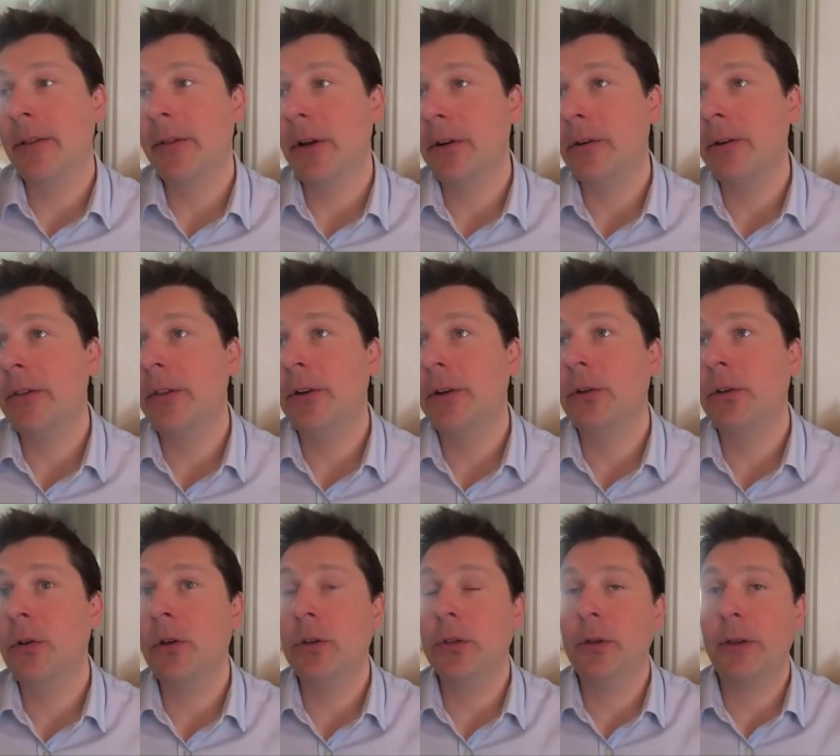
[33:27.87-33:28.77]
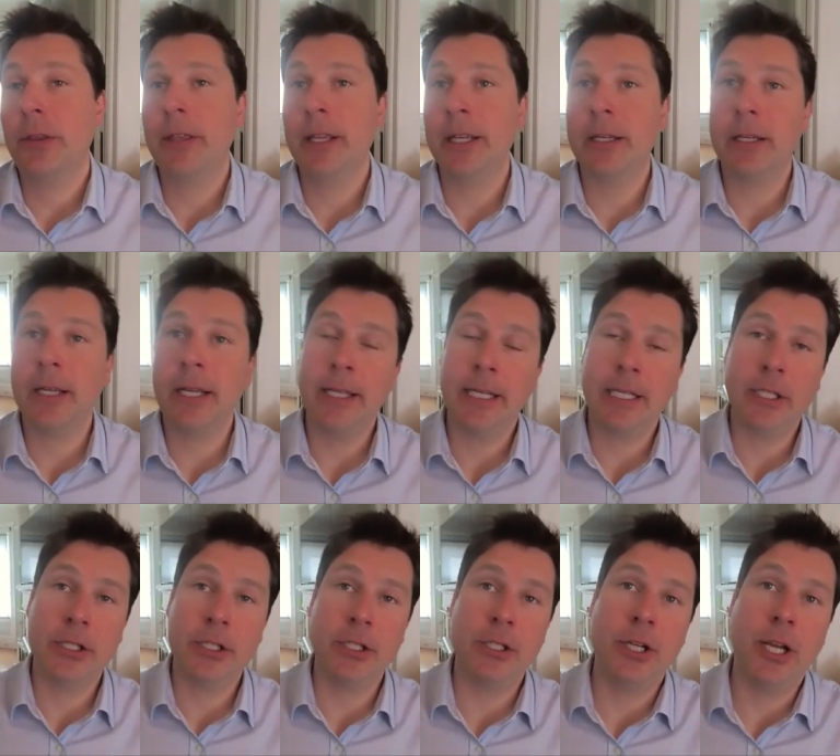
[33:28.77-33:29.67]
there's also, I
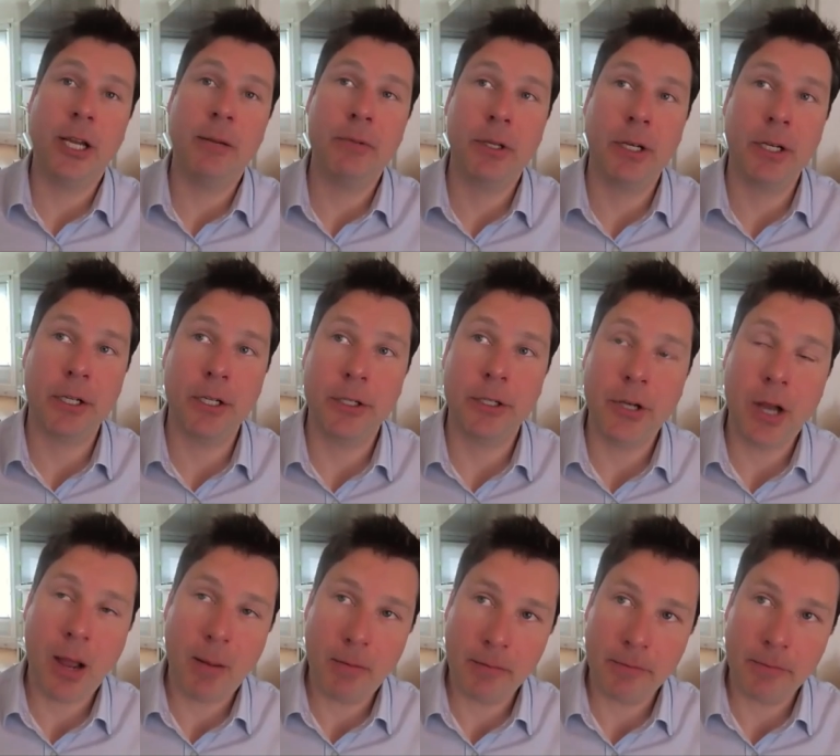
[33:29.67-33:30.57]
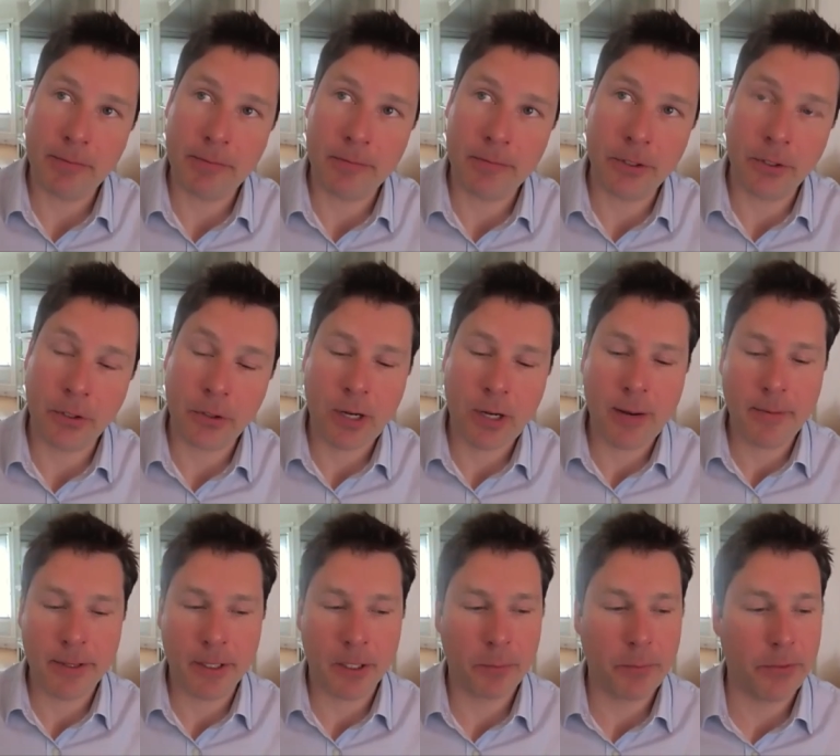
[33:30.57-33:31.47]
think James did a good job of
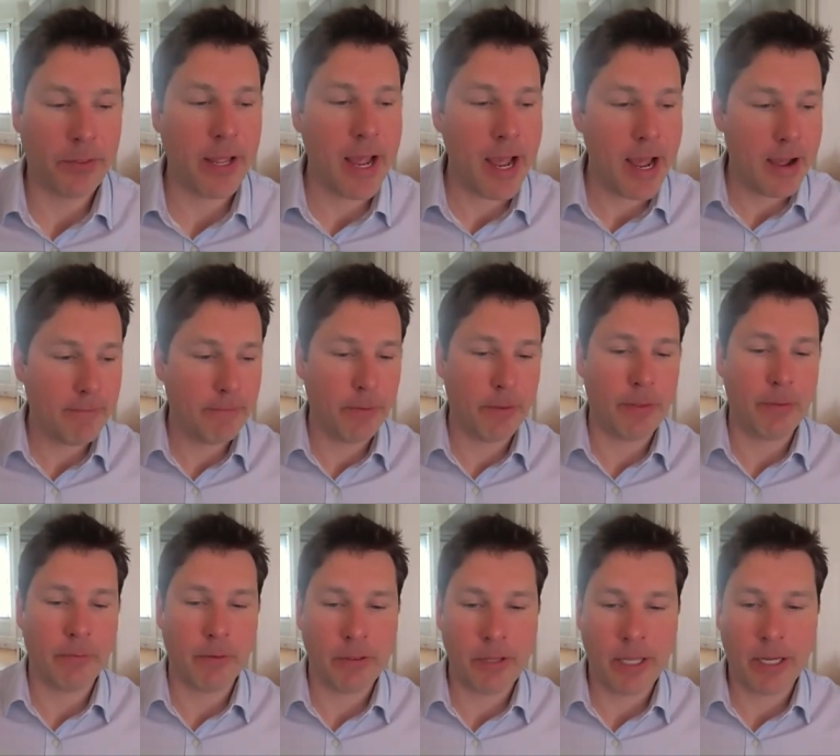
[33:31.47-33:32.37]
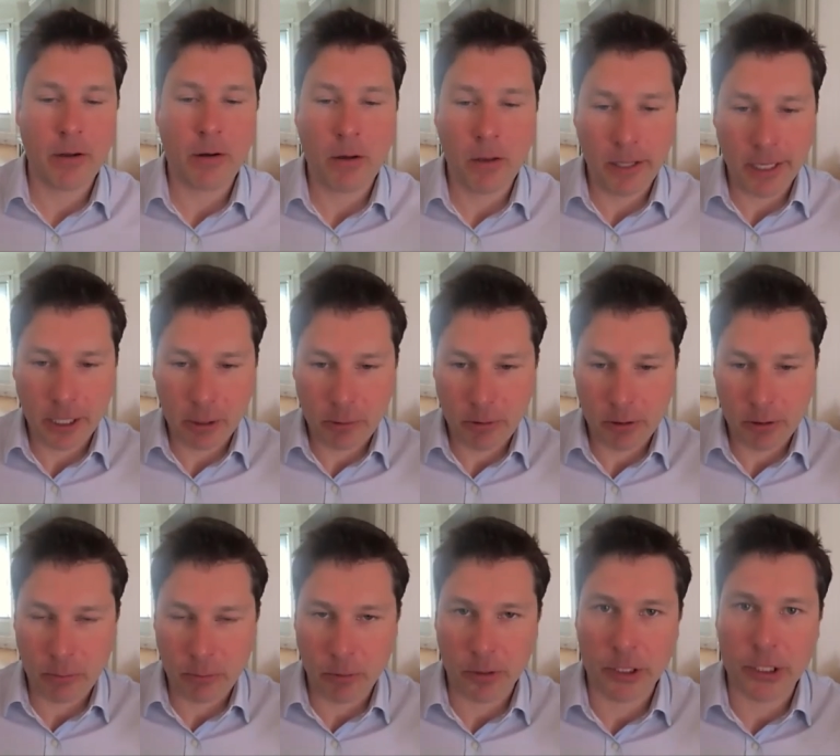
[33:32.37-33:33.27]
describing this, but they have what they call a quote
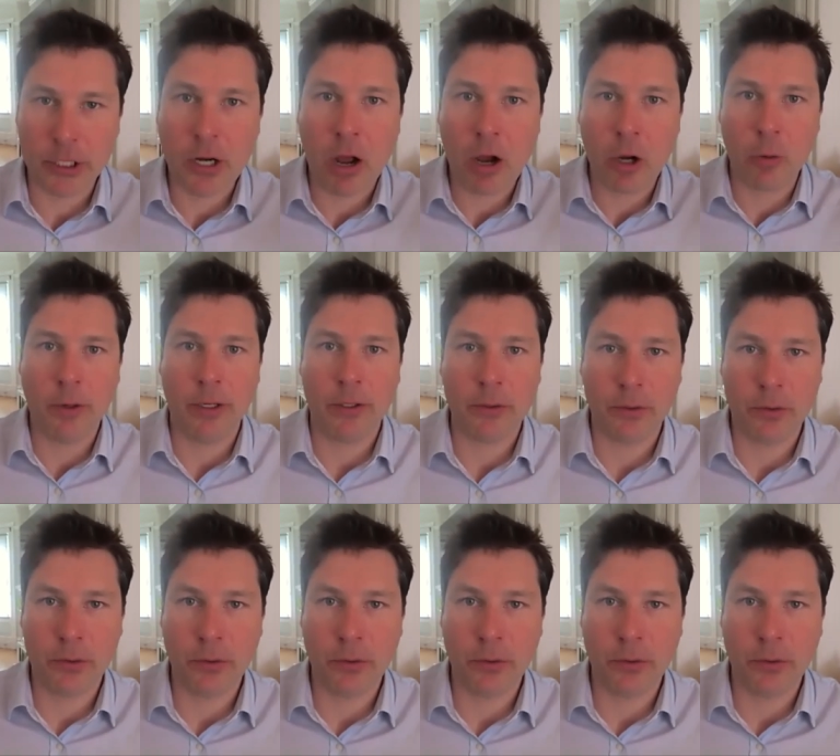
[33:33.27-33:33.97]
unquote dog whistle.